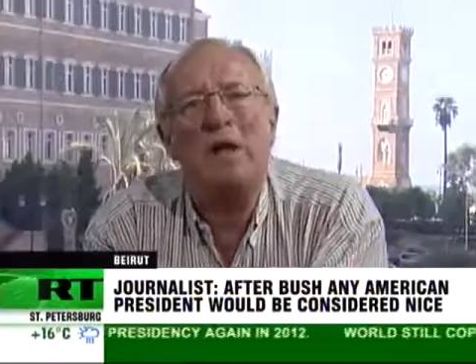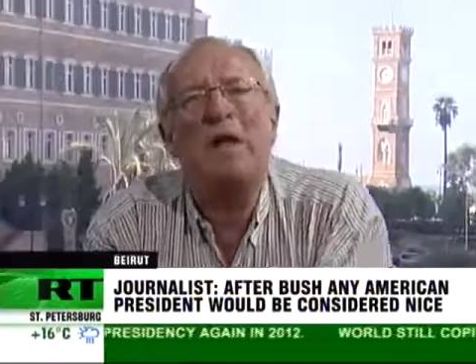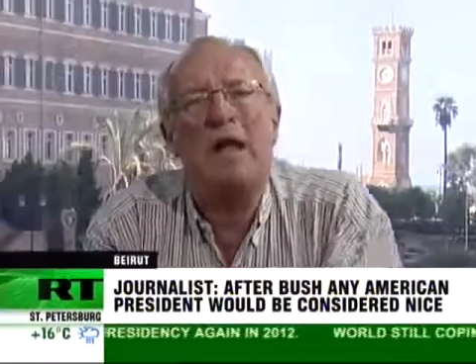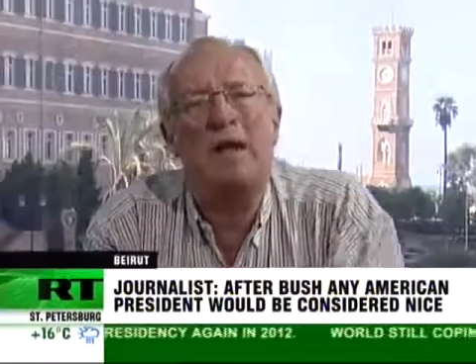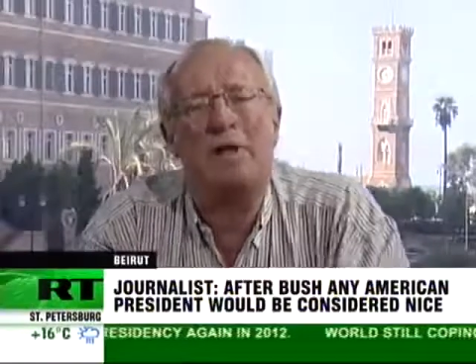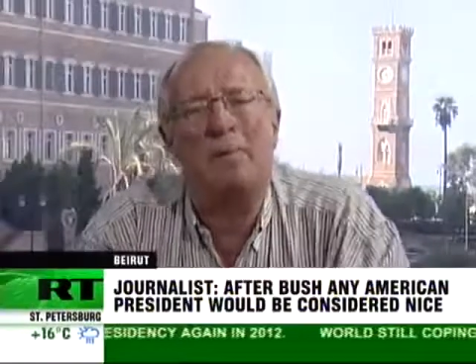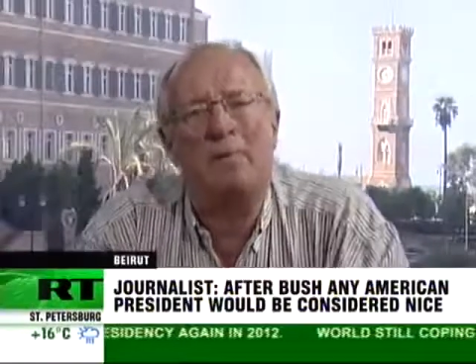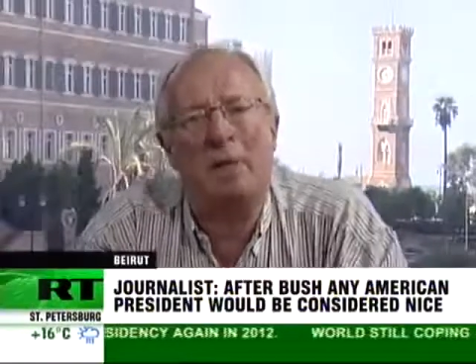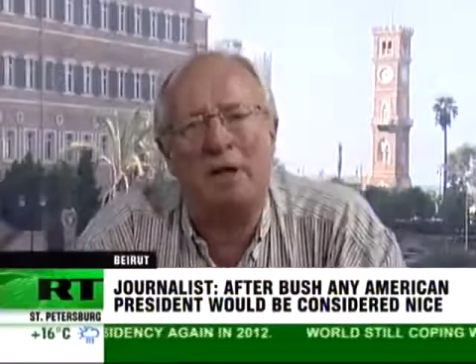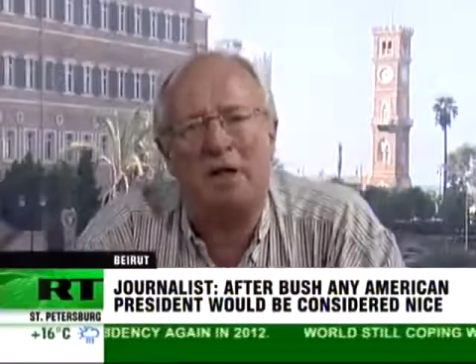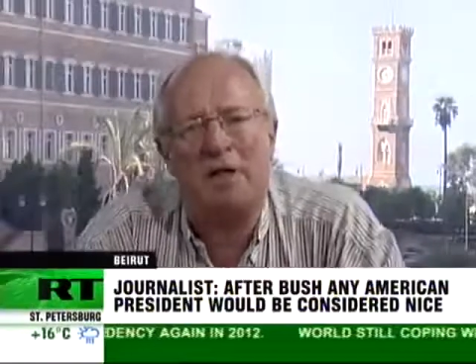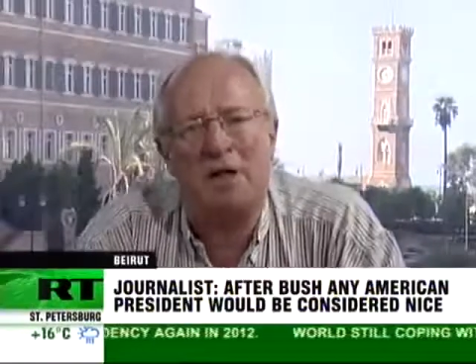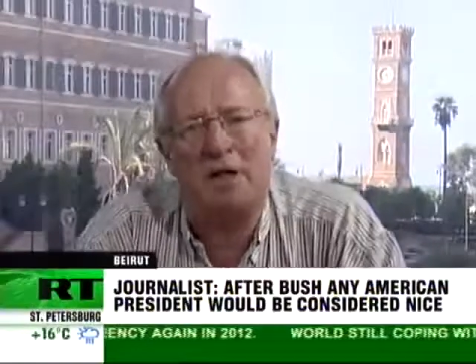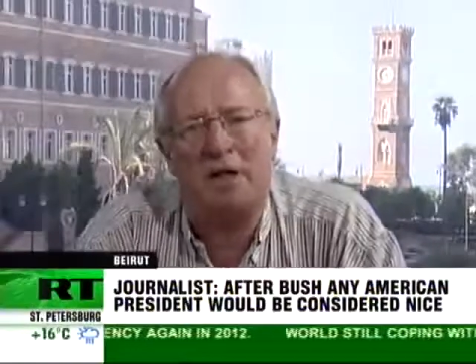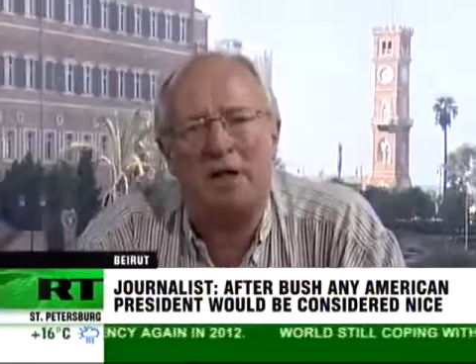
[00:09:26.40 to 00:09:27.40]
We cannot
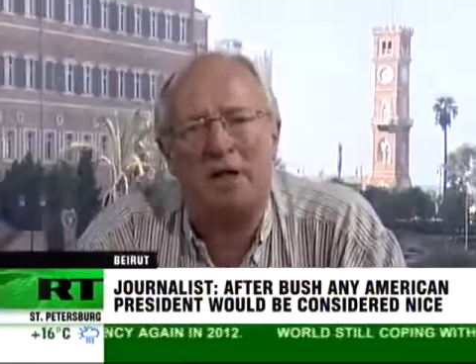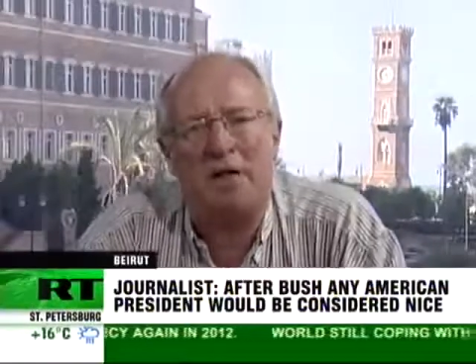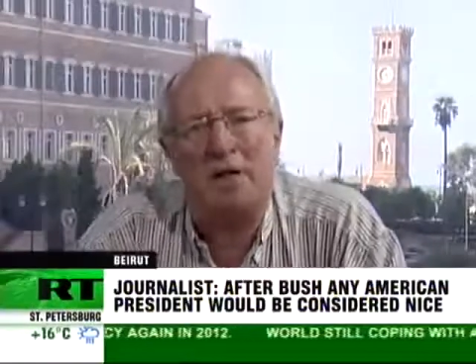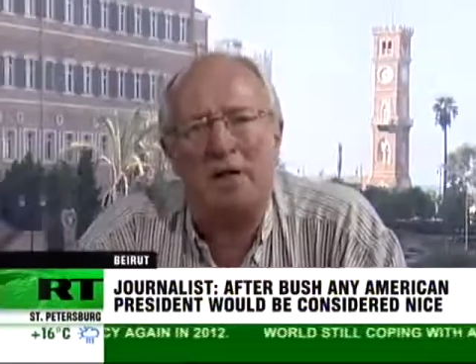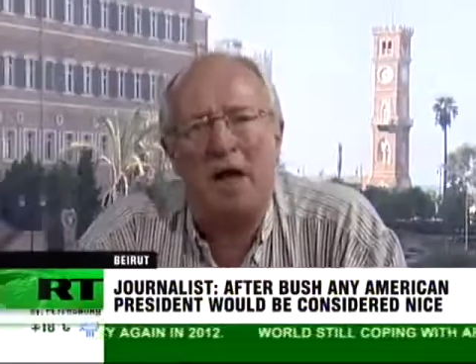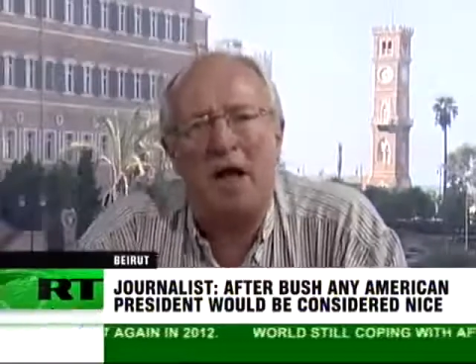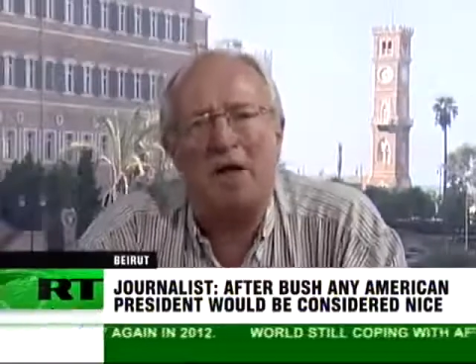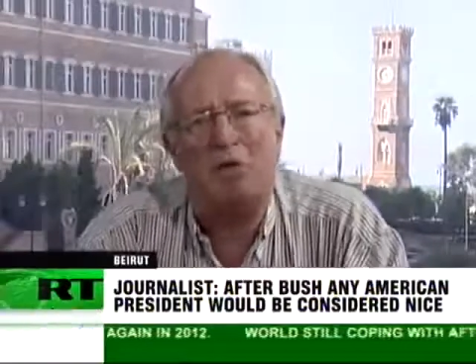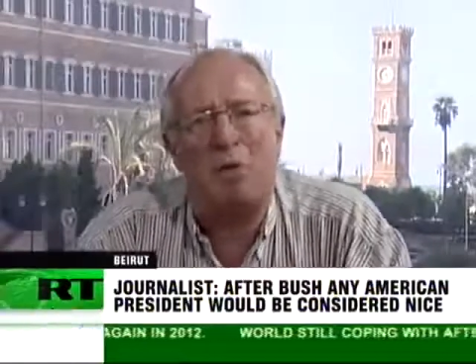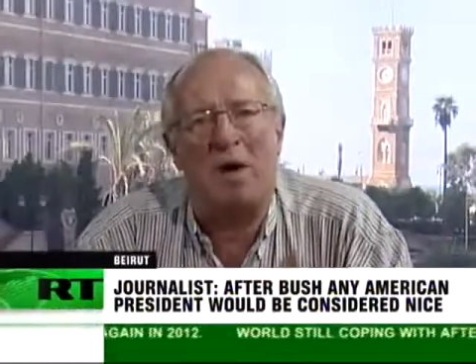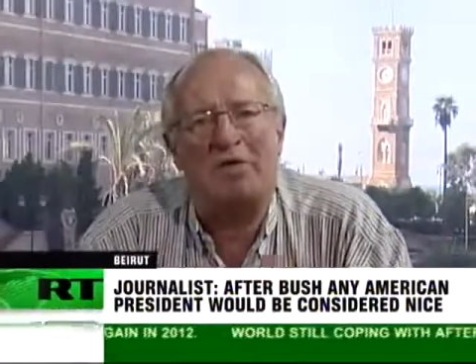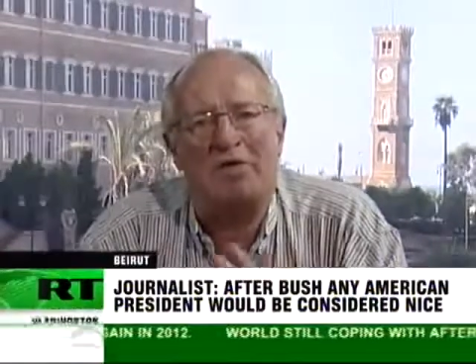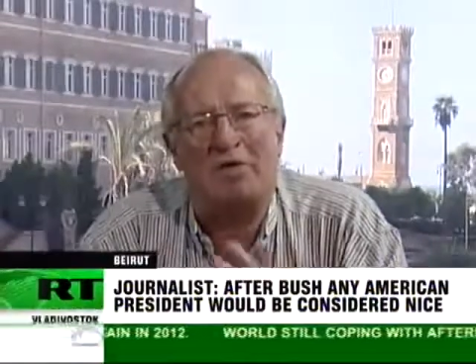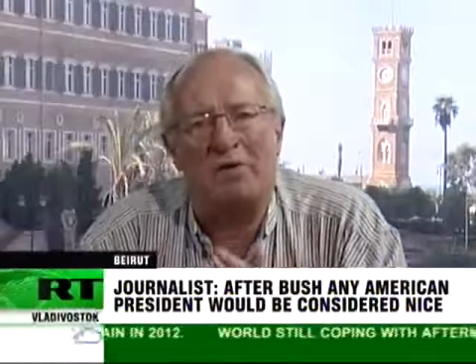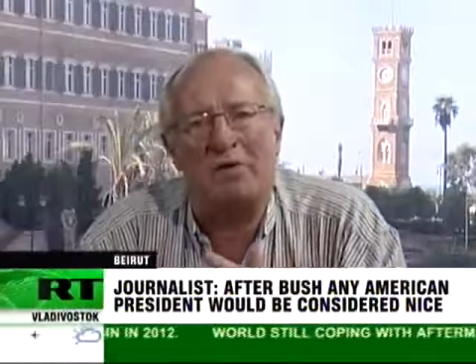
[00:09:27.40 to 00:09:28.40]
march in as
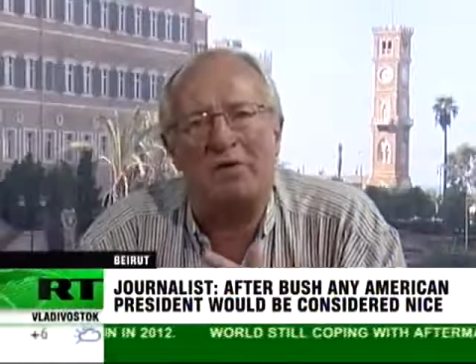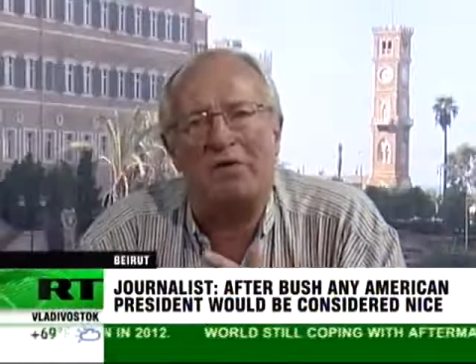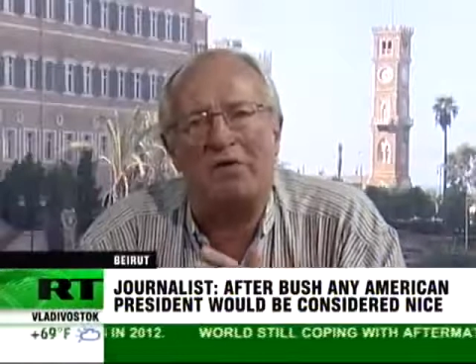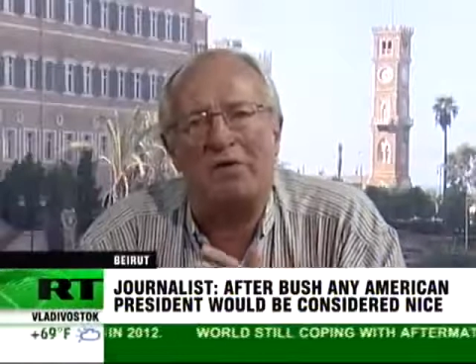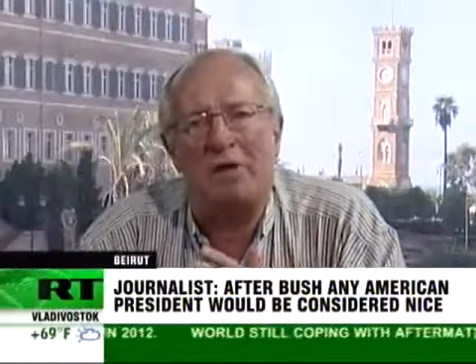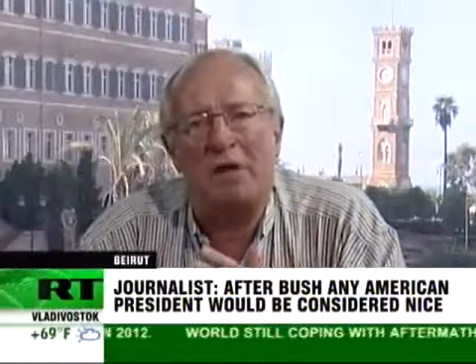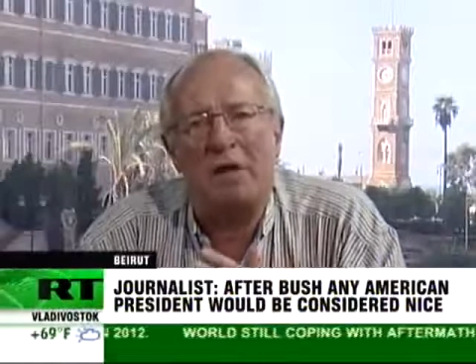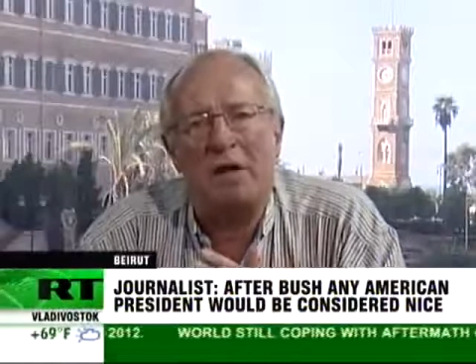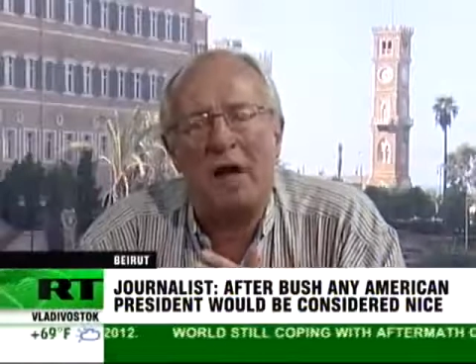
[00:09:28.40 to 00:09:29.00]
Westerners,